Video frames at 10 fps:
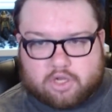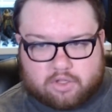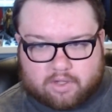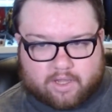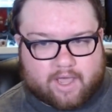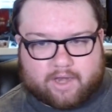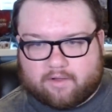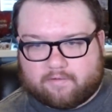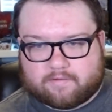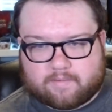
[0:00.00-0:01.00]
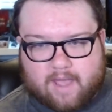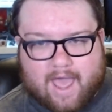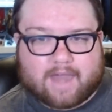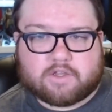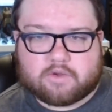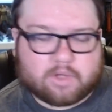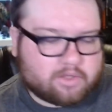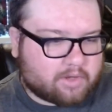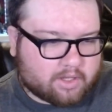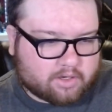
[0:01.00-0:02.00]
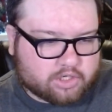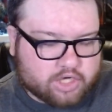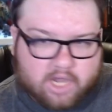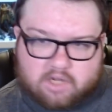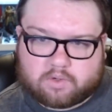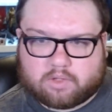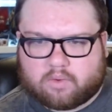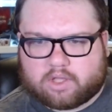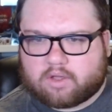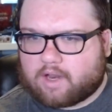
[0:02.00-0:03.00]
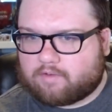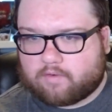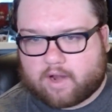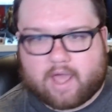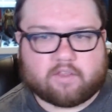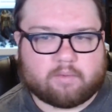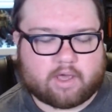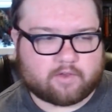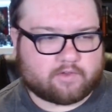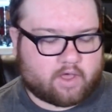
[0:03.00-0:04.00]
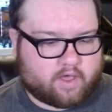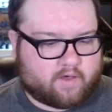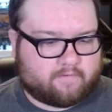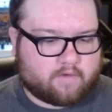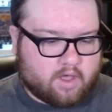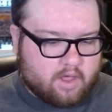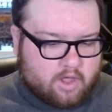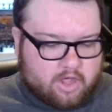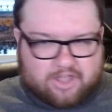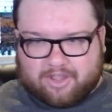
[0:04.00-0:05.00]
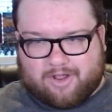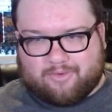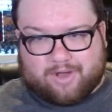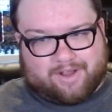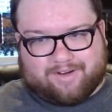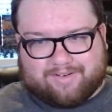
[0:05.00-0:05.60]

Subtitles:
You can kind of add to it. You can change what you want. You can have different aspects of, what,